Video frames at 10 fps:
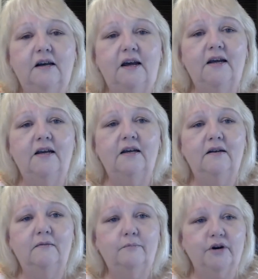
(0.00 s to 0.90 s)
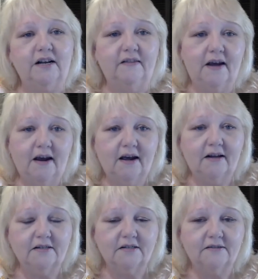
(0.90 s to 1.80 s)
and bring
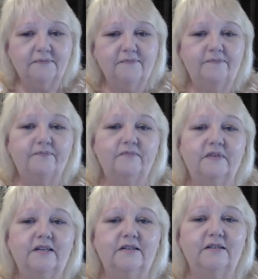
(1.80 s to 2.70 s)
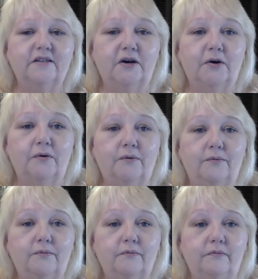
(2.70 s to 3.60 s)
that.
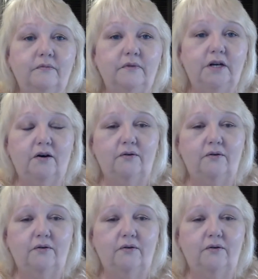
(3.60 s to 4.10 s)
So, he's